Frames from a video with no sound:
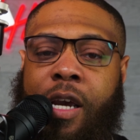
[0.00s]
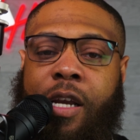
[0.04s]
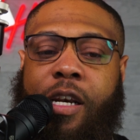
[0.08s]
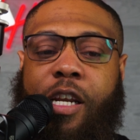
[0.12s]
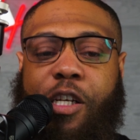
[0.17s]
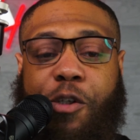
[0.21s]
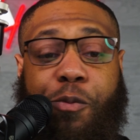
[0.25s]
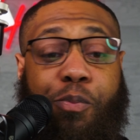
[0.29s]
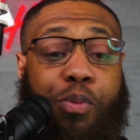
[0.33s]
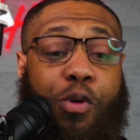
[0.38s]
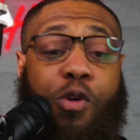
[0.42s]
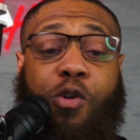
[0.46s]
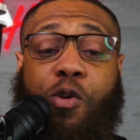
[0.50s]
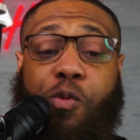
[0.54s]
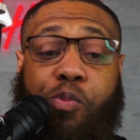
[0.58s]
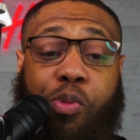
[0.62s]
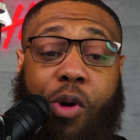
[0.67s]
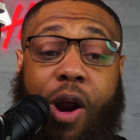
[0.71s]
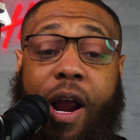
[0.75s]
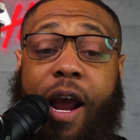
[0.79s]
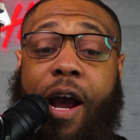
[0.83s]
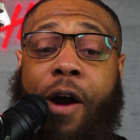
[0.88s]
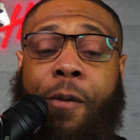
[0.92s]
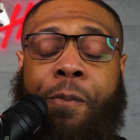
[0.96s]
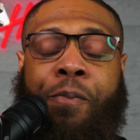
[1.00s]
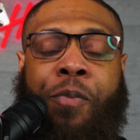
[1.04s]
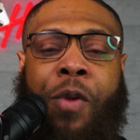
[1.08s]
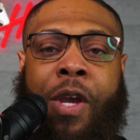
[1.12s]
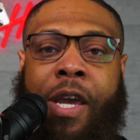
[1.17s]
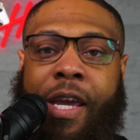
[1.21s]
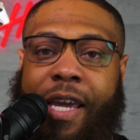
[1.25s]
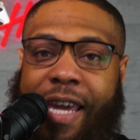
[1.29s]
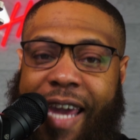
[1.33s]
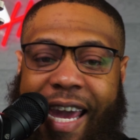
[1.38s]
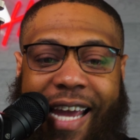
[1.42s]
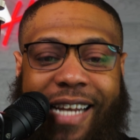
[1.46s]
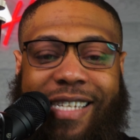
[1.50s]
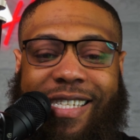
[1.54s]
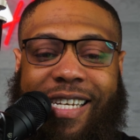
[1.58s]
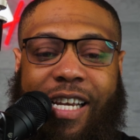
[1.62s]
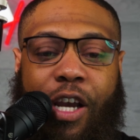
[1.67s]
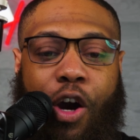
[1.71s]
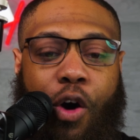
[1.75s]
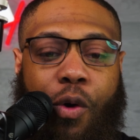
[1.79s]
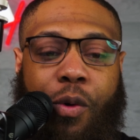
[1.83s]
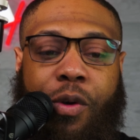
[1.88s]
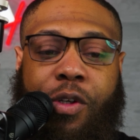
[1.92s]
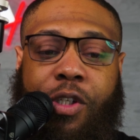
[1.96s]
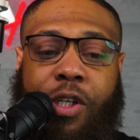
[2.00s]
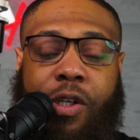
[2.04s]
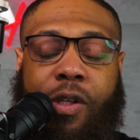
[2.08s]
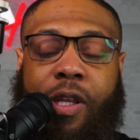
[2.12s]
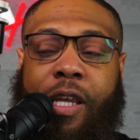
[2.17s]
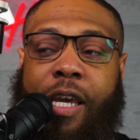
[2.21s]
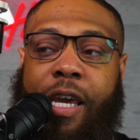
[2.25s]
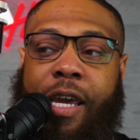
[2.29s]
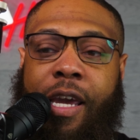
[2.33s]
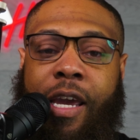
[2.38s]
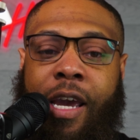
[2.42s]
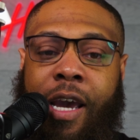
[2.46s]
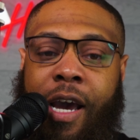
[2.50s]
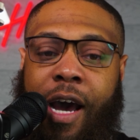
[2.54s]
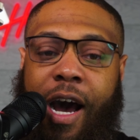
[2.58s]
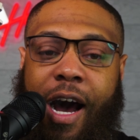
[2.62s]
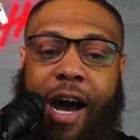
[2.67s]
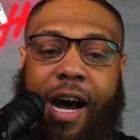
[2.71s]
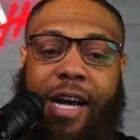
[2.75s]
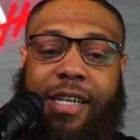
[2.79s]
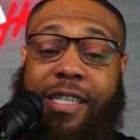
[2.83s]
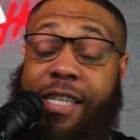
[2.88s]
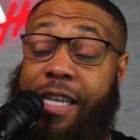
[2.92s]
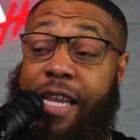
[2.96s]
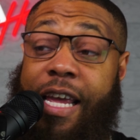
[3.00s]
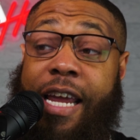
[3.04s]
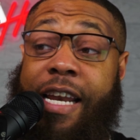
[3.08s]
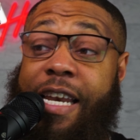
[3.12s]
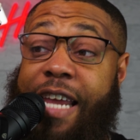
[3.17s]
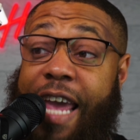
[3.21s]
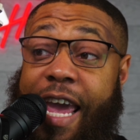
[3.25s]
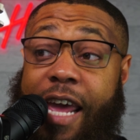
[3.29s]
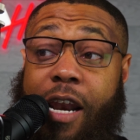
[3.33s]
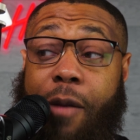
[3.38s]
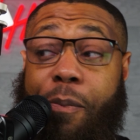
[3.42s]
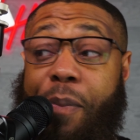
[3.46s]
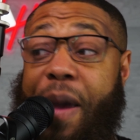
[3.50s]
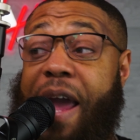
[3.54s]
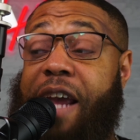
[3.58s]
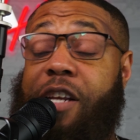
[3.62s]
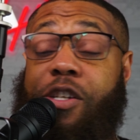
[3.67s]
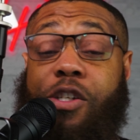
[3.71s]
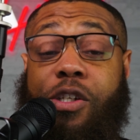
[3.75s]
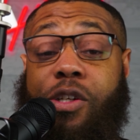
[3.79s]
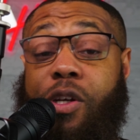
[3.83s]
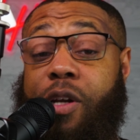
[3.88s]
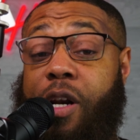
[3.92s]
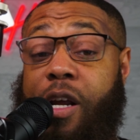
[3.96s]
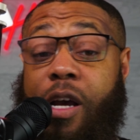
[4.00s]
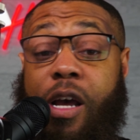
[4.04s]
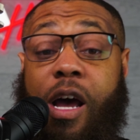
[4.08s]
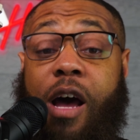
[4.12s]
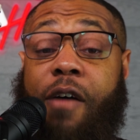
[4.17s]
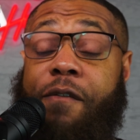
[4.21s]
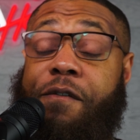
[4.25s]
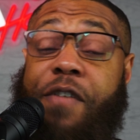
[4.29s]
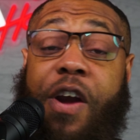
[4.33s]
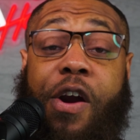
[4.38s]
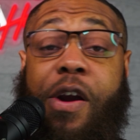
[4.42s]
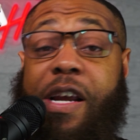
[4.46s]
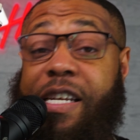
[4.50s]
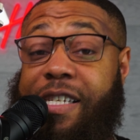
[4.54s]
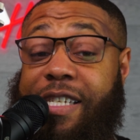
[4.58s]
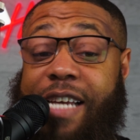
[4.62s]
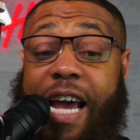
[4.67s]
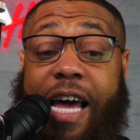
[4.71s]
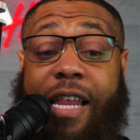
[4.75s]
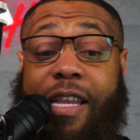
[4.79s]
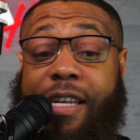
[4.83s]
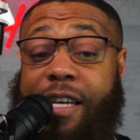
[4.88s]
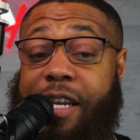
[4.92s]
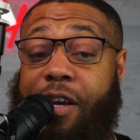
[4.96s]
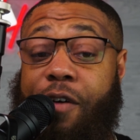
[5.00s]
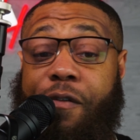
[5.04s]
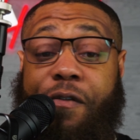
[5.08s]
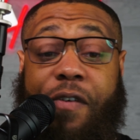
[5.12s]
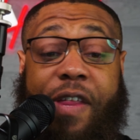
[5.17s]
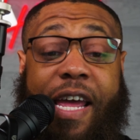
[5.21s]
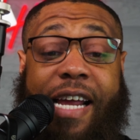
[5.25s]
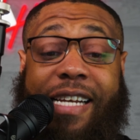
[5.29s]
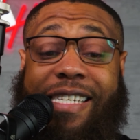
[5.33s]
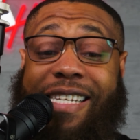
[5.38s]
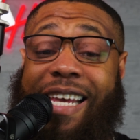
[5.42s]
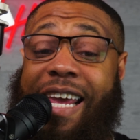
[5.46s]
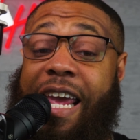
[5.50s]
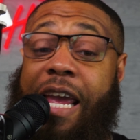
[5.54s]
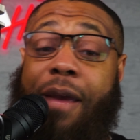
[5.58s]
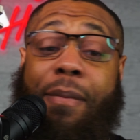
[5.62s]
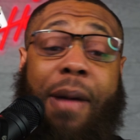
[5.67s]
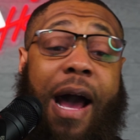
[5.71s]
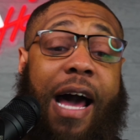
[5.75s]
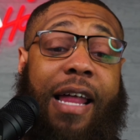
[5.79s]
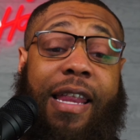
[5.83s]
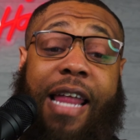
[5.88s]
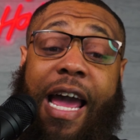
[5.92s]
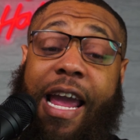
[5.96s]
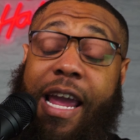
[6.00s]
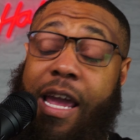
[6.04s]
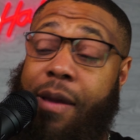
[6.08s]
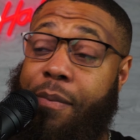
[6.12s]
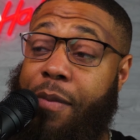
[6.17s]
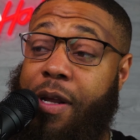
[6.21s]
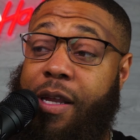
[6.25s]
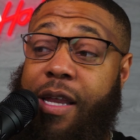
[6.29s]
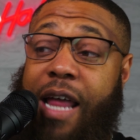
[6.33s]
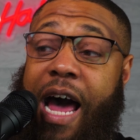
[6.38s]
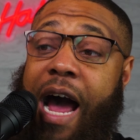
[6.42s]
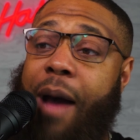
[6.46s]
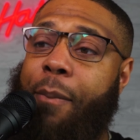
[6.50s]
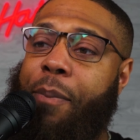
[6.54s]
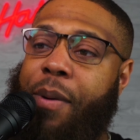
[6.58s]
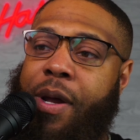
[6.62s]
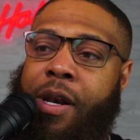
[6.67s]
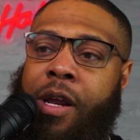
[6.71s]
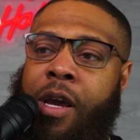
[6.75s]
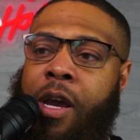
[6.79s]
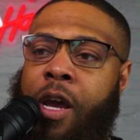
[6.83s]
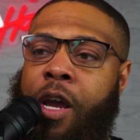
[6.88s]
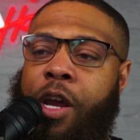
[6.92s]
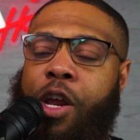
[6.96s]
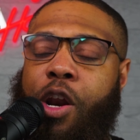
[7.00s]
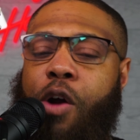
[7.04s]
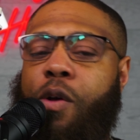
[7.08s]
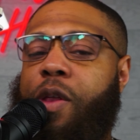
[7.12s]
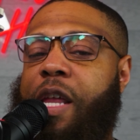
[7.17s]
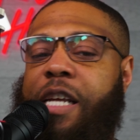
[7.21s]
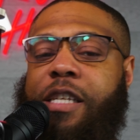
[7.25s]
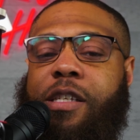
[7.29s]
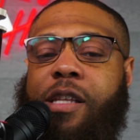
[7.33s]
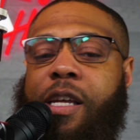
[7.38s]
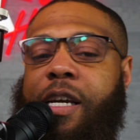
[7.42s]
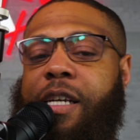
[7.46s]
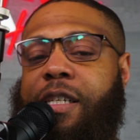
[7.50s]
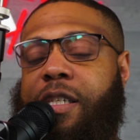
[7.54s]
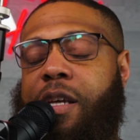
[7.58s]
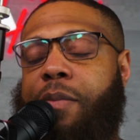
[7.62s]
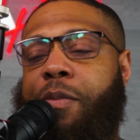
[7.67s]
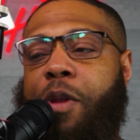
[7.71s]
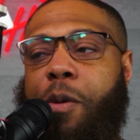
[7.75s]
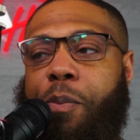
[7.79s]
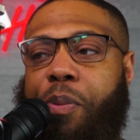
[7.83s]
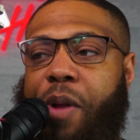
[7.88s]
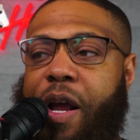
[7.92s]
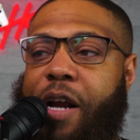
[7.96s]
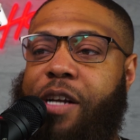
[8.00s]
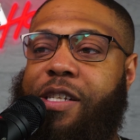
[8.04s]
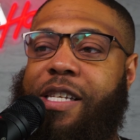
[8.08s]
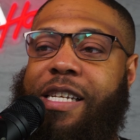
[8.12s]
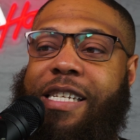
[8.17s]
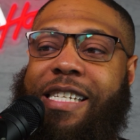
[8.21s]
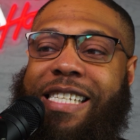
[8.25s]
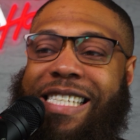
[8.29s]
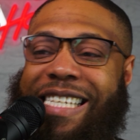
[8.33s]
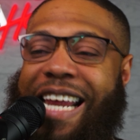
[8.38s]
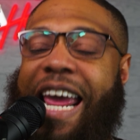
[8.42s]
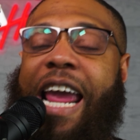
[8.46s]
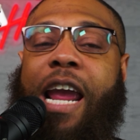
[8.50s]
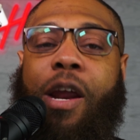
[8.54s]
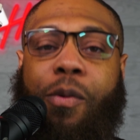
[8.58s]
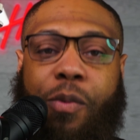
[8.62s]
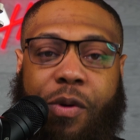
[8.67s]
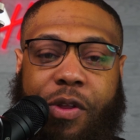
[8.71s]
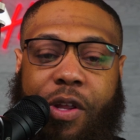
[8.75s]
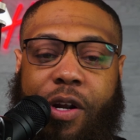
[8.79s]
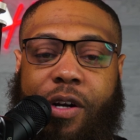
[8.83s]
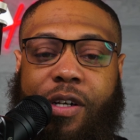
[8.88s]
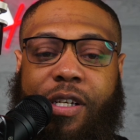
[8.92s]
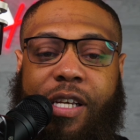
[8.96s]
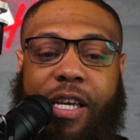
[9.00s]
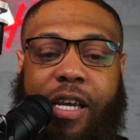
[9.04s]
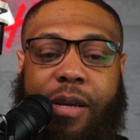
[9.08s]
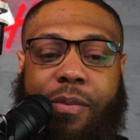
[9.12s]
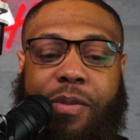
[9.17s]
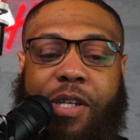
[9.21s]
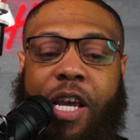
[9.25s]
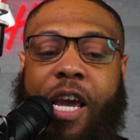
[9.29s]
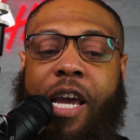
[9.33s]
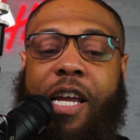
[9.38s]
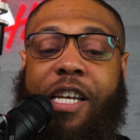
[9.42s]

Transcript: Does Bruce Brown get to go to the, uh, to the Indiana Pacers on a, a very solid deal for that team? I like him a lot, but, you know, let's look at some of the players that stayed with their team.